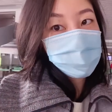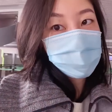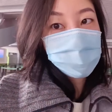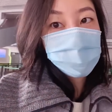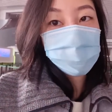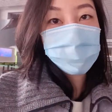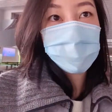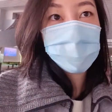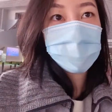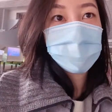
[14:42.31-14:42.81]

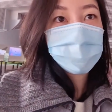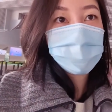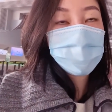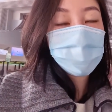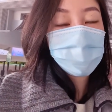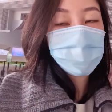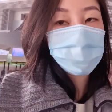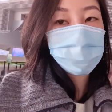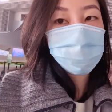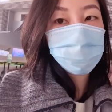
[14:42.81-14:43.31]
which to me is
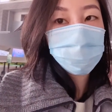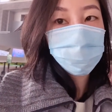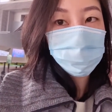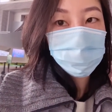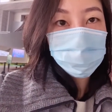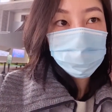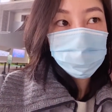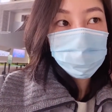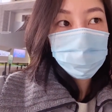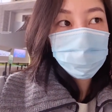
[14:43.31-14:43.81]
like,
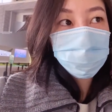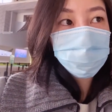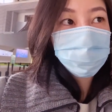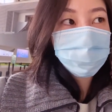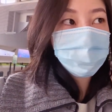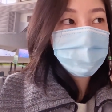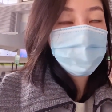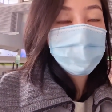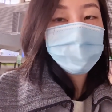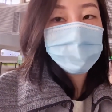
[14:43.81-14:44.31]
well,
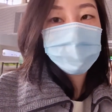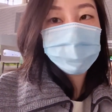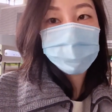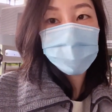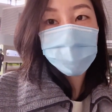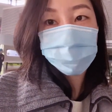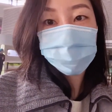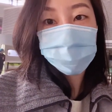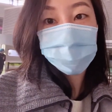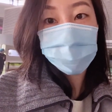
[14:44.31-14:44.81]

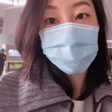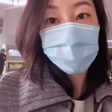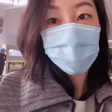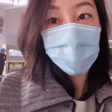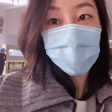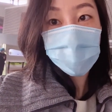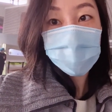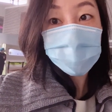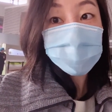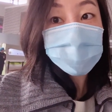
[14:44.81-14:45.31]
so I'm just gonna
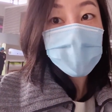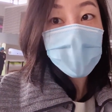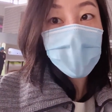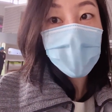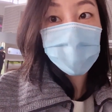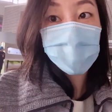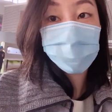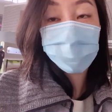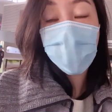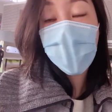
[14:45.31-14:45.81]
go
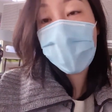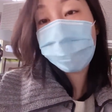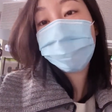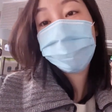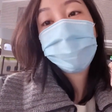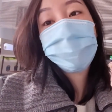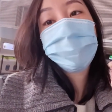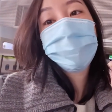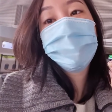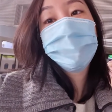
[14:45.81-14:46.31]
inside. And
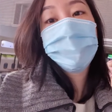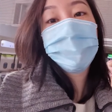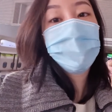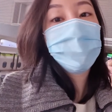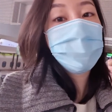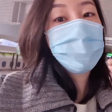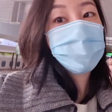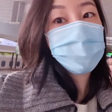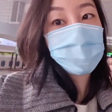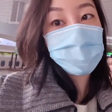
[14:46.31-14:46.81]
apparently
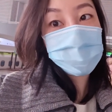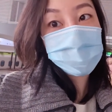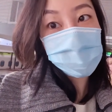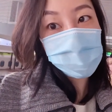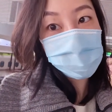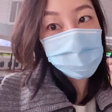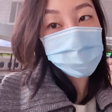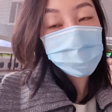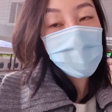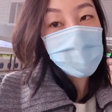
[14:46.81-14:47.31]
there's a
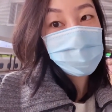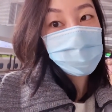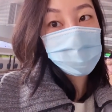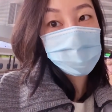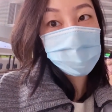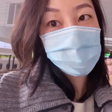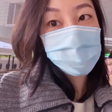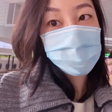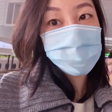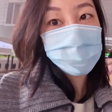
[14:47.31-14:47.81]
Kentucky Fried
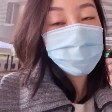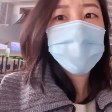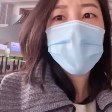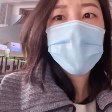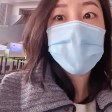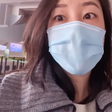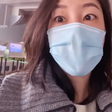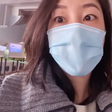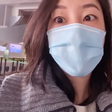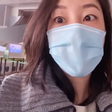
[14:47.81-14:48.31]
Chicken
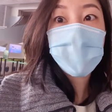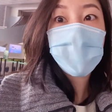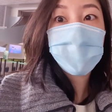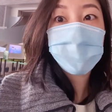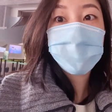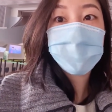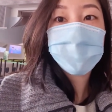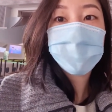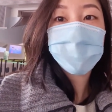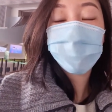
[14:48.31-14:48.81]
and something
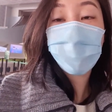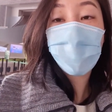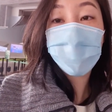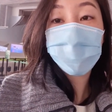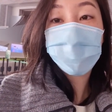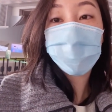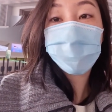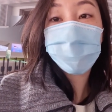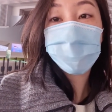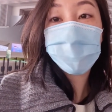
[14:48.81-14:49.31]
else,
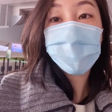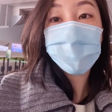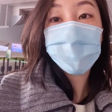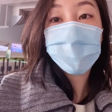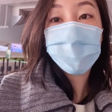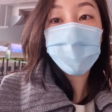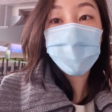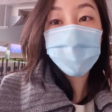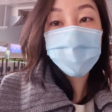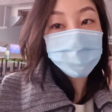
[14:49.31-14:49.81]
one convenience
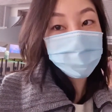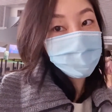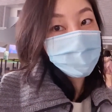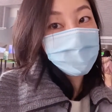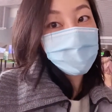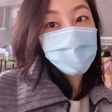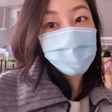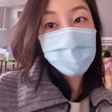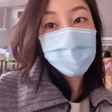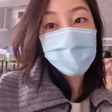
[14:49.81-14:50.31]
store.
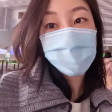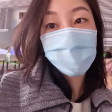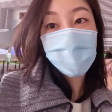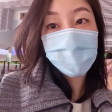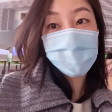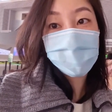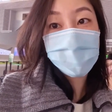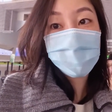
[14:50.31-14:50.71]
So let's check it